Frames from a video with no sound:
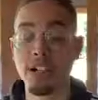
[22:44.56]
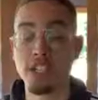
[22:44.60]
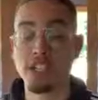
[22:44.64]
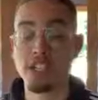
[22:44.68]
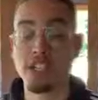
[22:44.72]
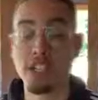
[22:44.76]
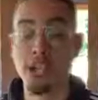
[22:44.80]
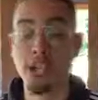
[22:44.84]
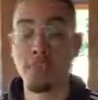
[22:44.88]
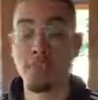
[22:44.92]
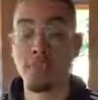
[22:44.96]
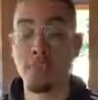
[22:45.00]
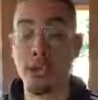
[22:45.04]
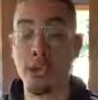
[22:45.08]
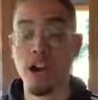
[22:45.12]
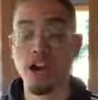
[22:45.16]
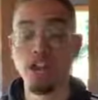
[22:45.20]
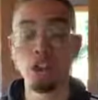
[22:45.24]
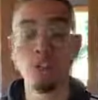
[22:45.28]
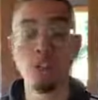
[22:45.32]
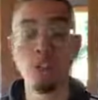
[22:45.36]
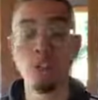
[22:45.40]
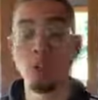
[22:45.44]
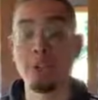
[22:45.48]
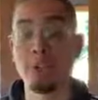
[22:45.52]
hundred dollar
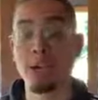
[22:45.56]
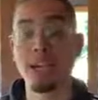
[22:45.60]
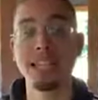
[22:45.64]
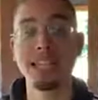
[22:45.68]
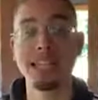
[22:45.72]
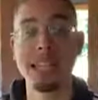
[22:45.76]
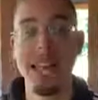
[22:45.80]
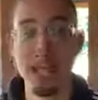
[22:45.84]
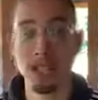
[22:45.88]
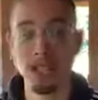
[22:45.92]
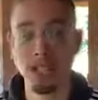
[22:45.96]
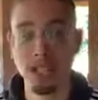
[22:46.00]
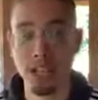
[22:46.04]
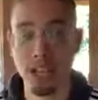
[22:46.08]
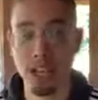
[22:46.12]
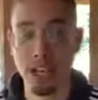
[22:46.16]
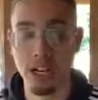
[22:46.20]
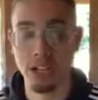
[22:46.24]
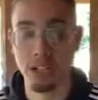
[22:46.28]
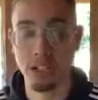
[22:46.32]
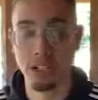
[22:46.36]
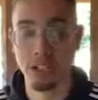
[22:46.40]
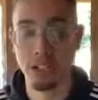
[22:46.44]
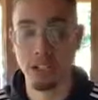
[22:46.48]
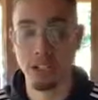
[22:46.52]
payout, you only make one thousand
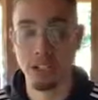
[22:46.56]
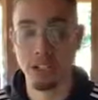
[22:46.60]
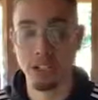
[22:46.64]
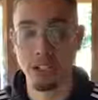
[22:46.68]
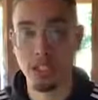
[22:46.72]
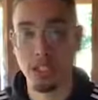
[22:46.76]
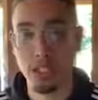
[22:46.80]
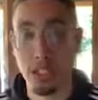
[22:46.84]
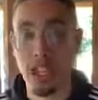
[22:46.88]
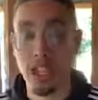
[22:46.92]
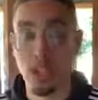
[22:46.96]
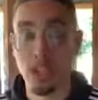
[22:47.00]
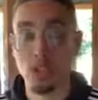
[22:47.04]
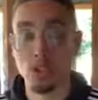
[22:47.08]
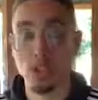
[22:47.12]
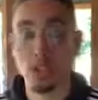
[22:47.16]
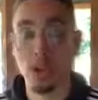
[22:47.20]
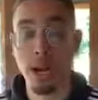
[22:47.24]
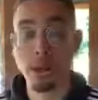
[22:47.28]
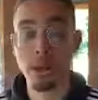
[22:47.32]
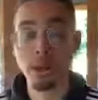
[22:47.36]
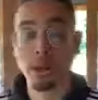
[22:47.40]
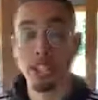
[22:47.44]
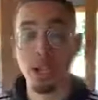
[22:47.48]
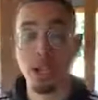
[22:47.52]
dollar commissions. So
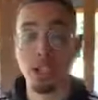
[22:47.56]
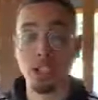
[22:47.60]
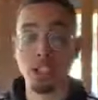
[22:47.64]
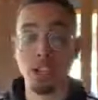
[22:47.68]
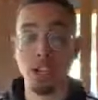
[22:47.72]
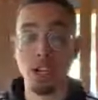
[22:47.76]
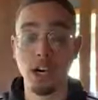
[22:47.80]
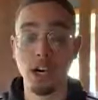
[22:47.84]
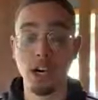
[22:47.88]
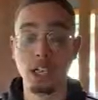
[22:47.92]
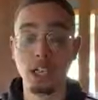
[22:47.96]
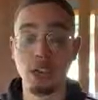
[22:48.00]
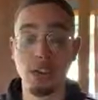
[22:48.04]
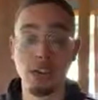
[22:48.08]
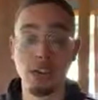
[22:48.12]
when I'm selling uh,